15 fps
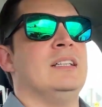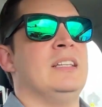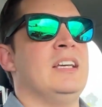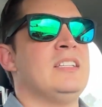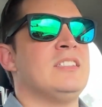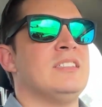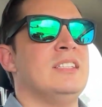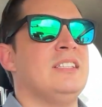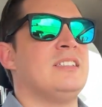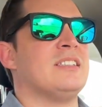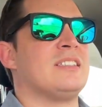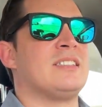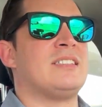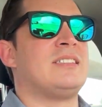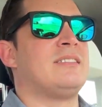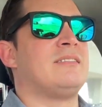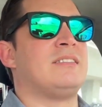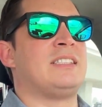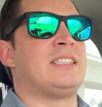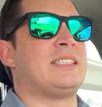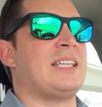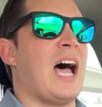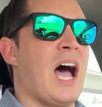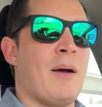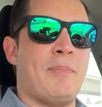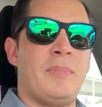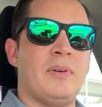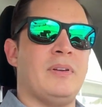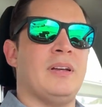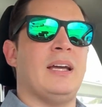they just need to stop
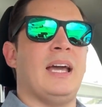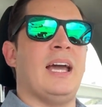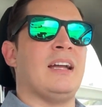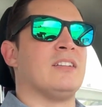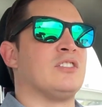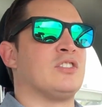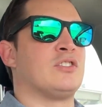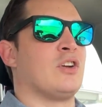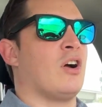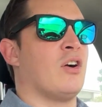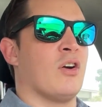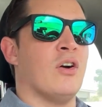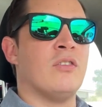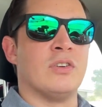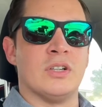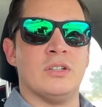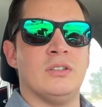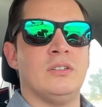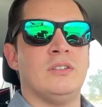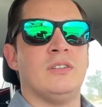and start over